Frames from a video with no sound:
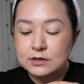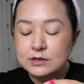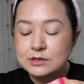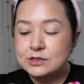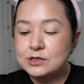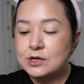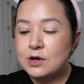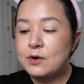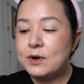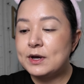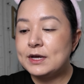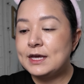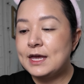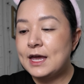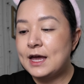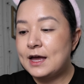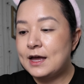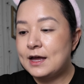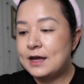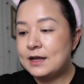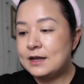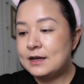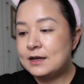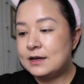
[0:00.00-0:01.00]
So
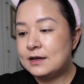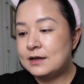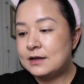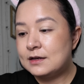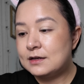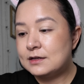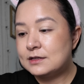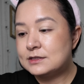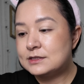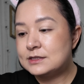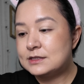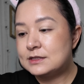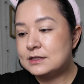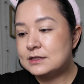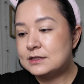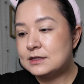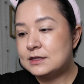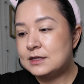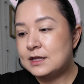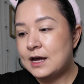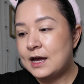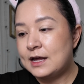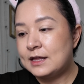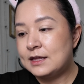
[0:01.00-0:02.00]
again,
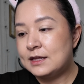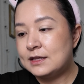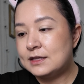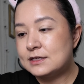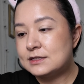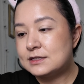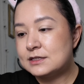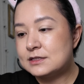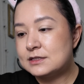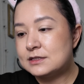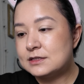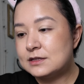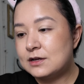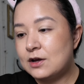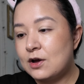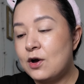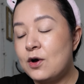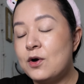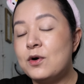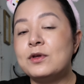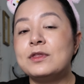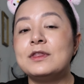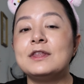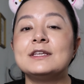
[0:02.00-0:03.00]
I think this
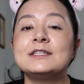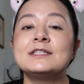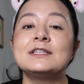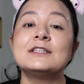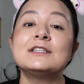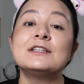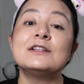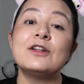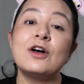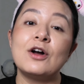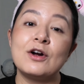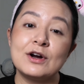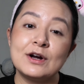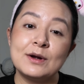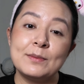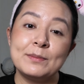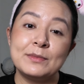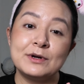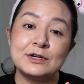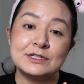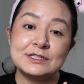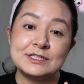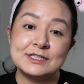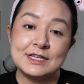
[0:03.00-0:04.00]
is Laura
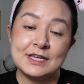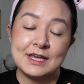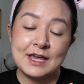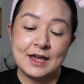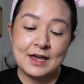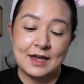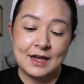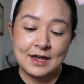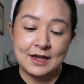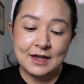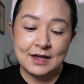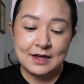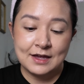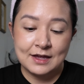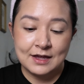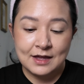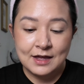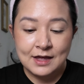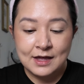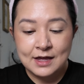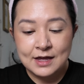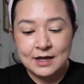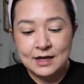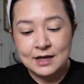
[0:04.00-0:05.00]
Mercier.
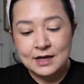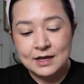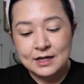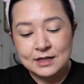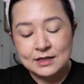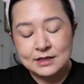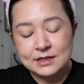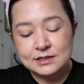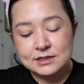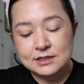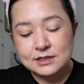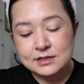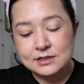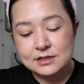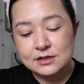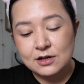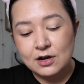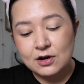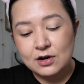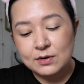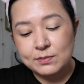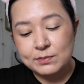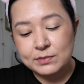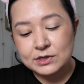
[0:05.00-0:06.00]
This is
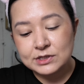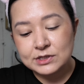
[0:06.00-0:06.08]
Laura